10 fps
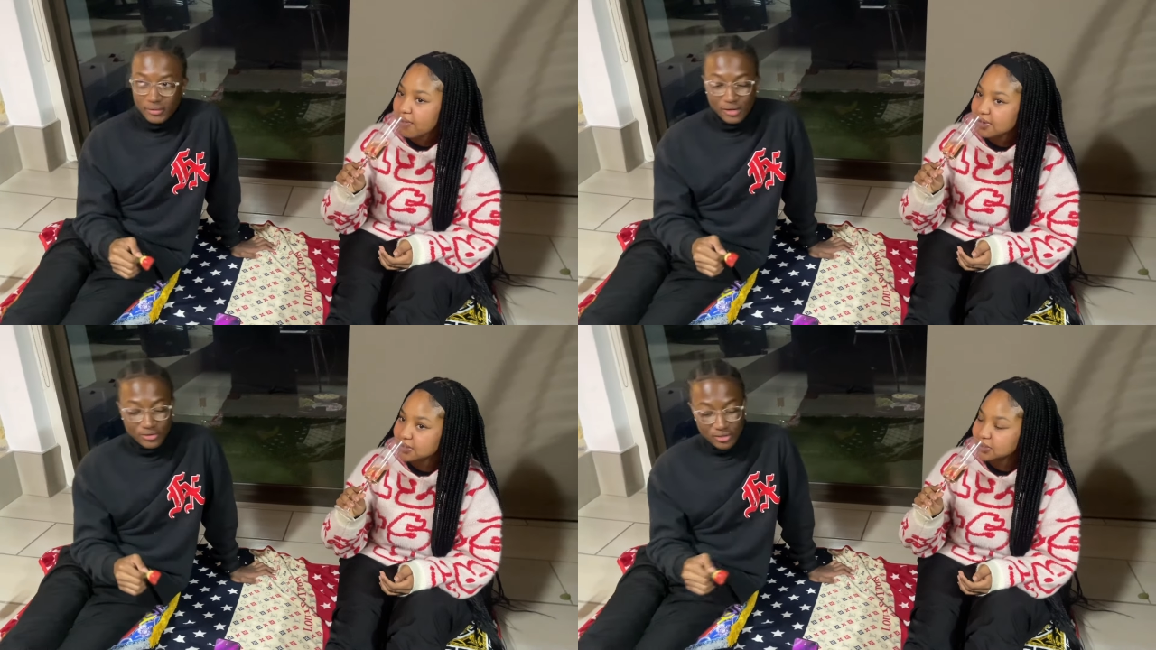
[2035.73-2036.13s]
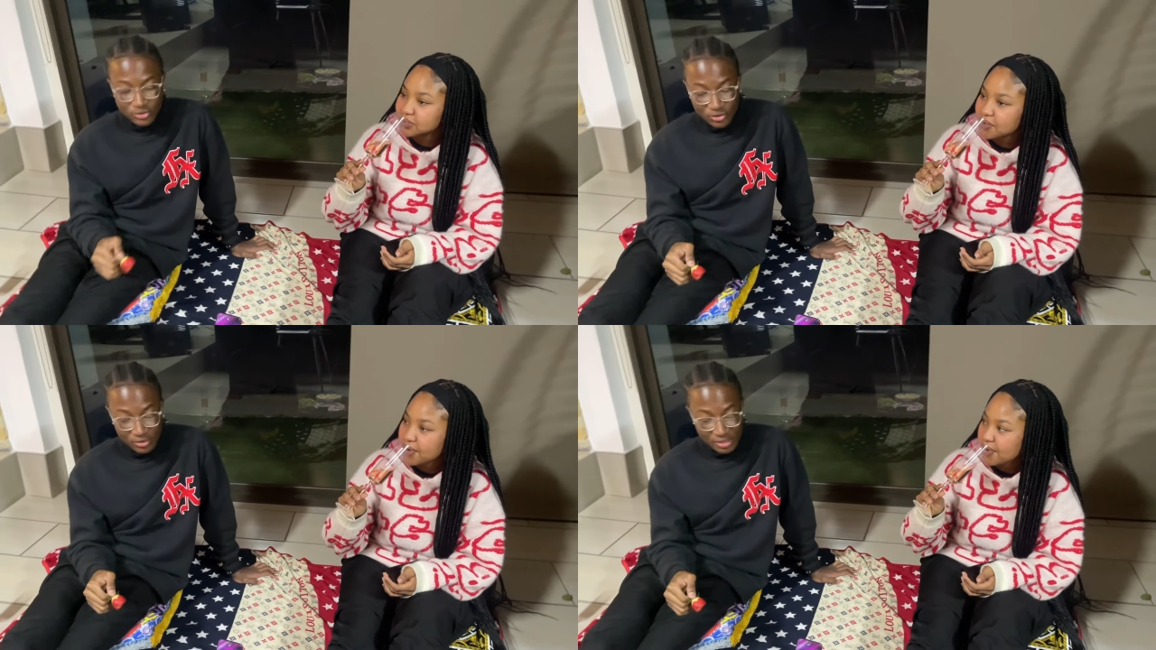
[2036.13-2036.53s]
Speaker 1: i you
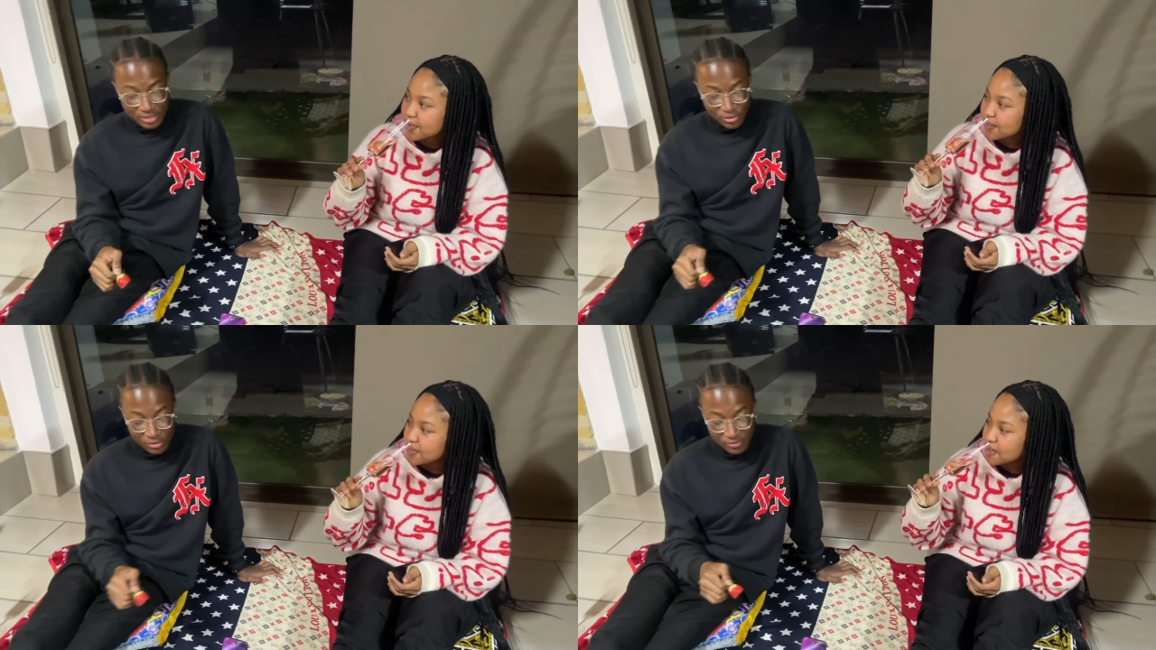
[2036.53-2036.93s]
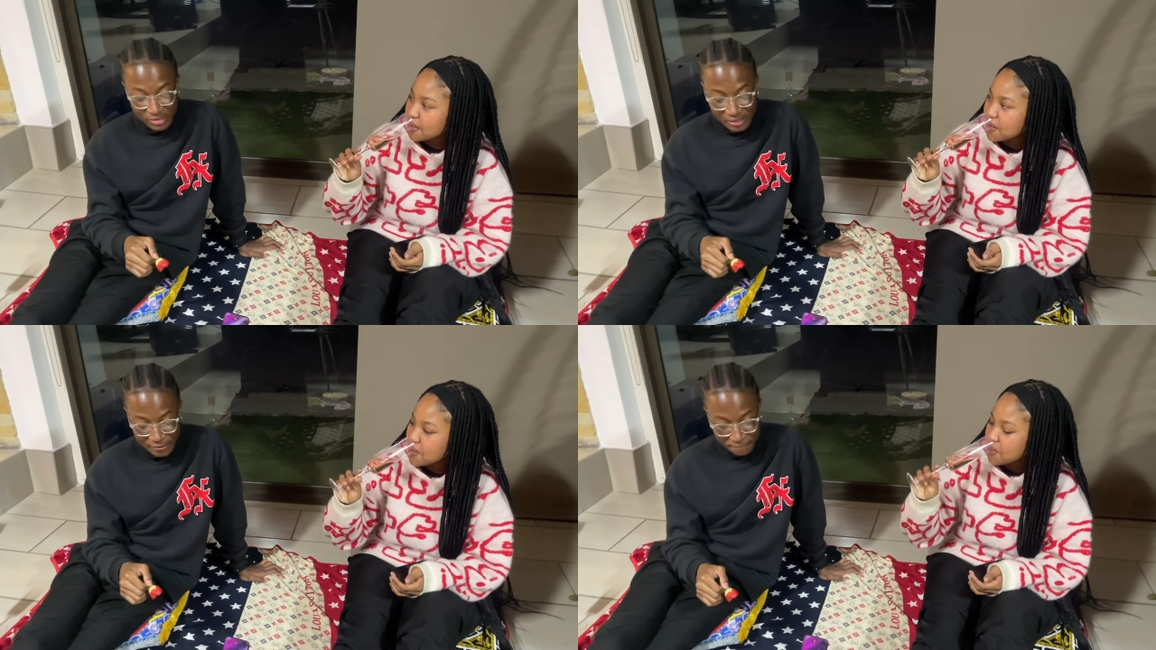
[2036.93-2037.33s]
sure you're gonna take all of
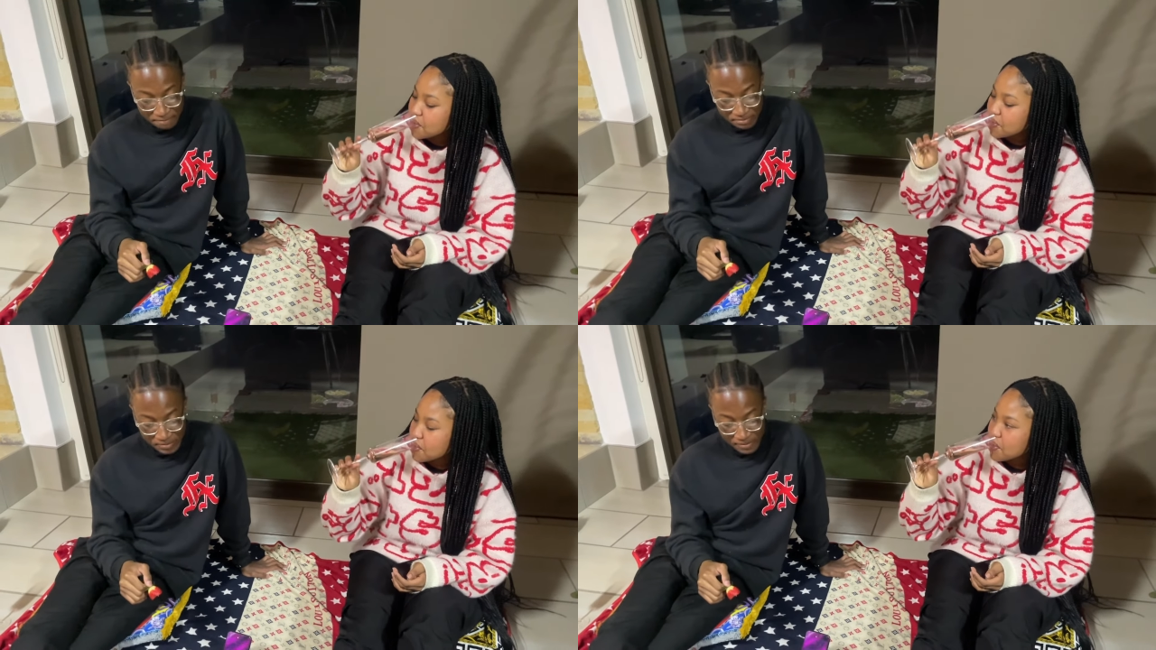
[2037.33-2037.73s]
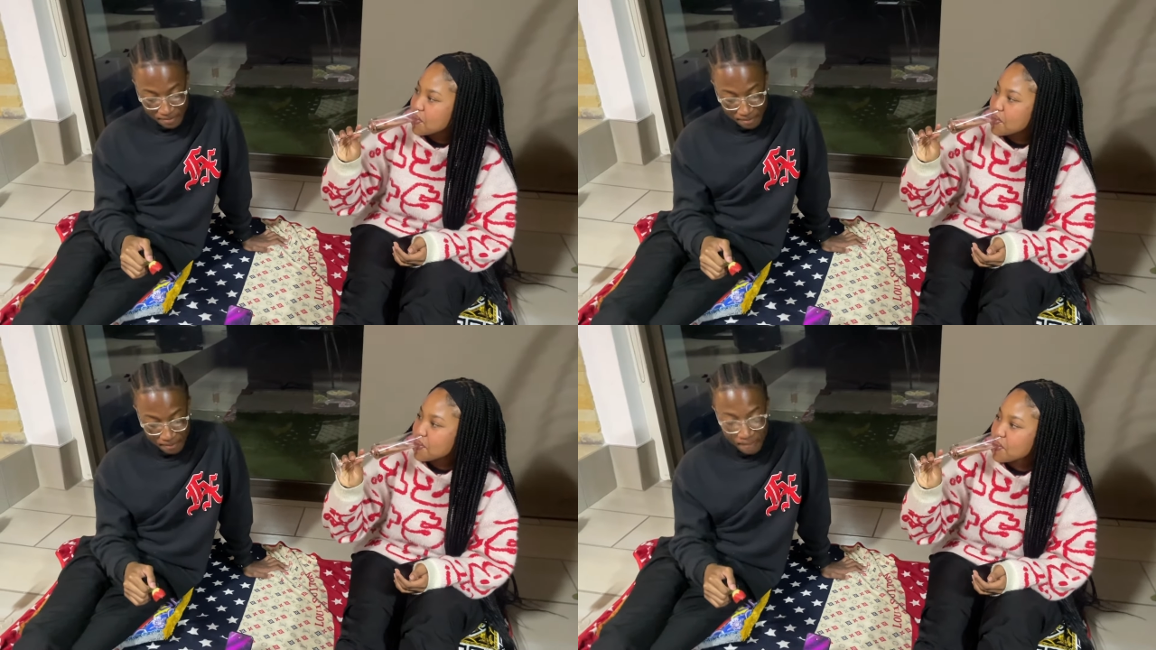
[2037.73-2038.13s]
these?
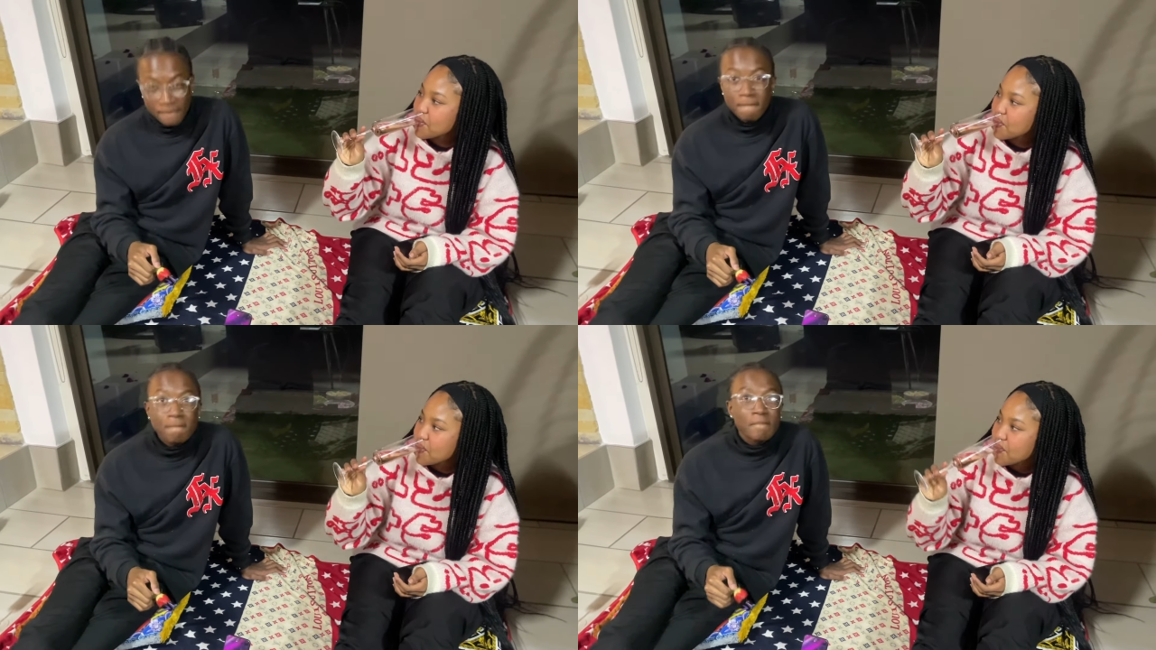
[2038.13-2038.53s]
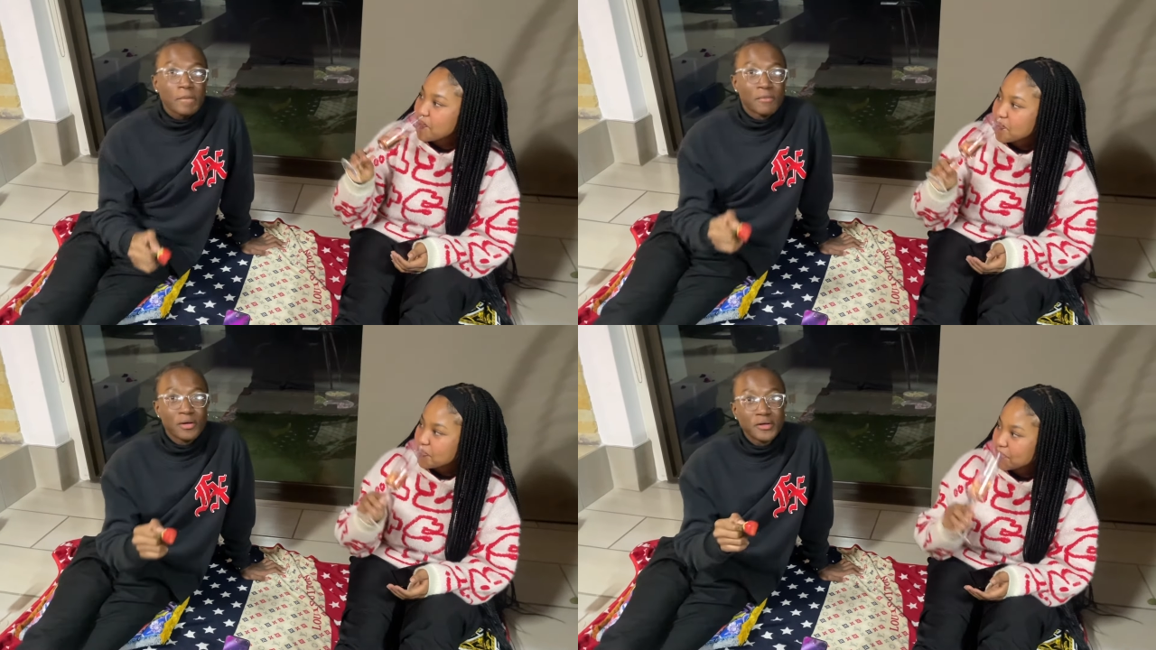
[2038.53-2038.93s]

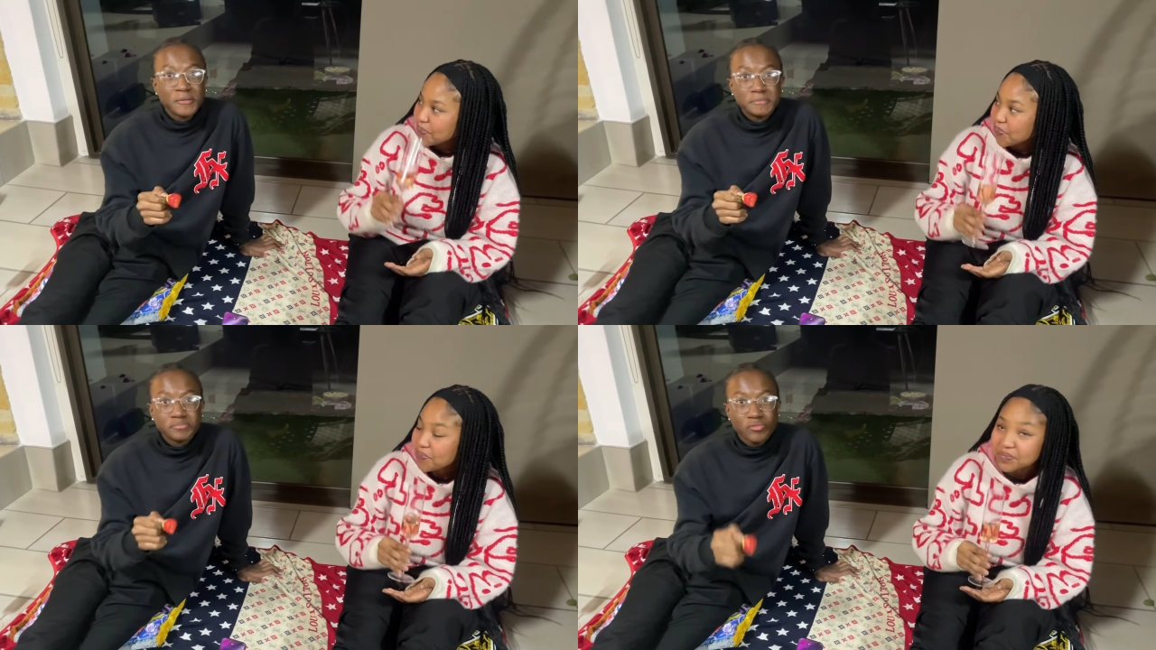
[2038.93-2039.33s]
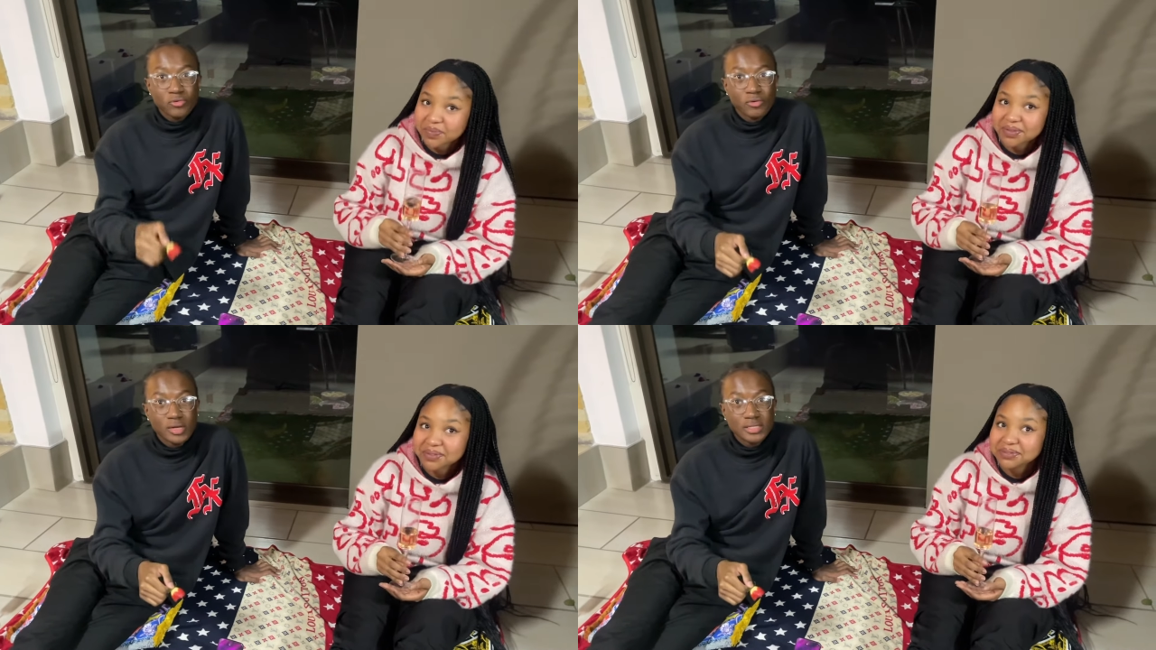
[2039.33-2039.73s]
Michael,
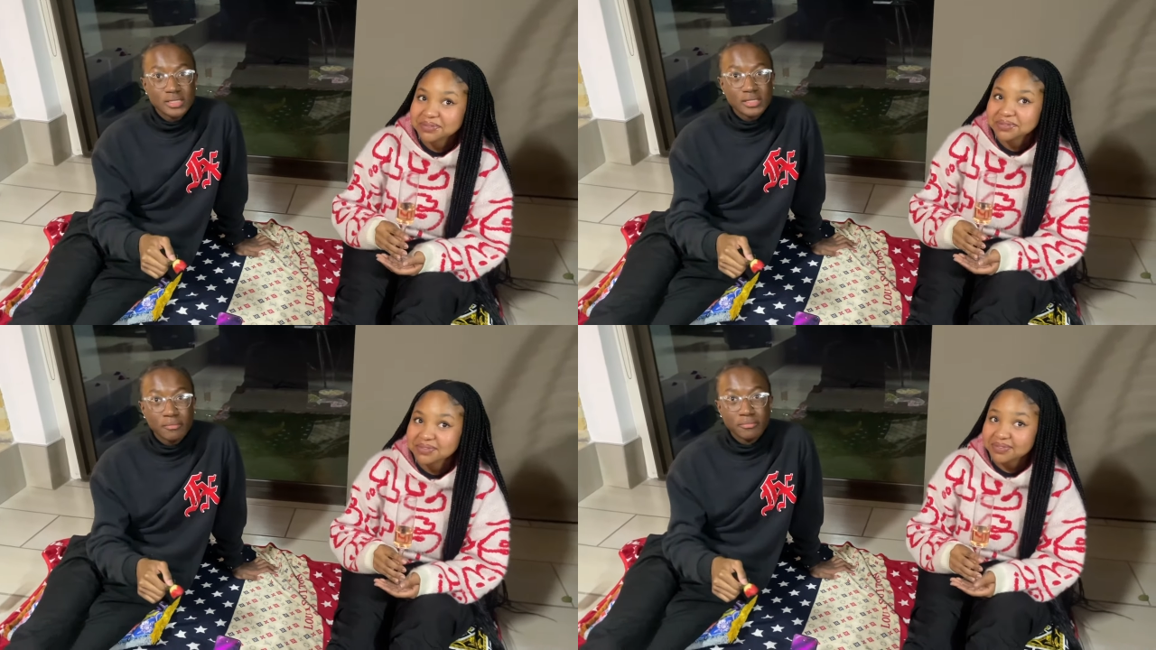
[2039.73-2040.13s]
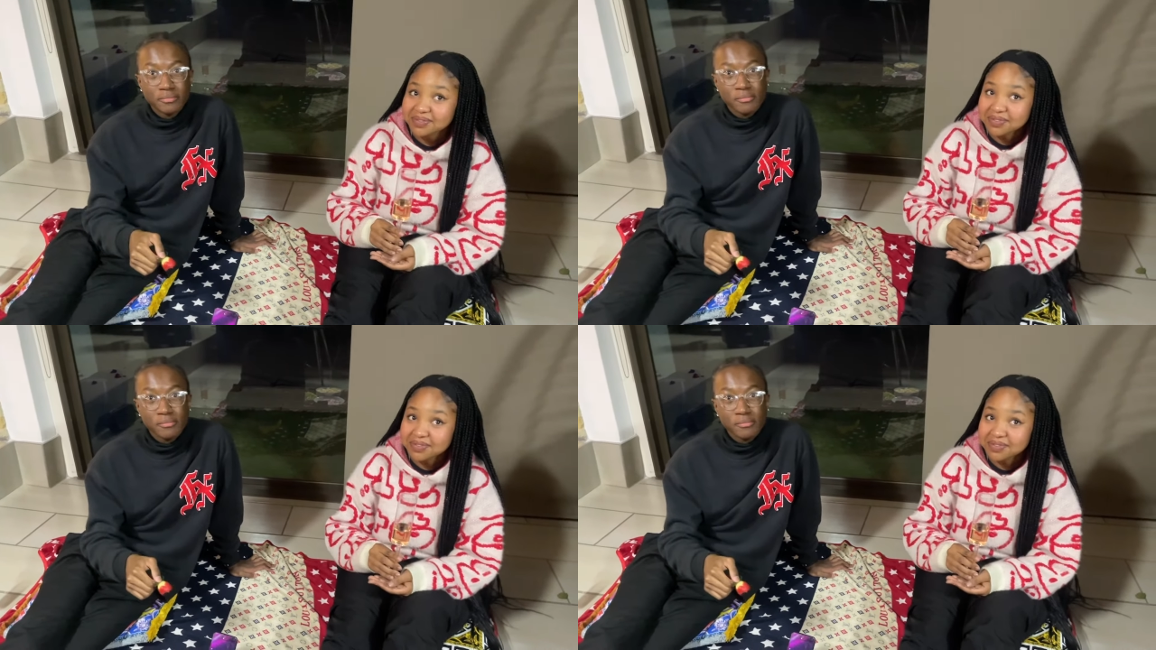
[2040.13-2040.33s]
you wanna take some?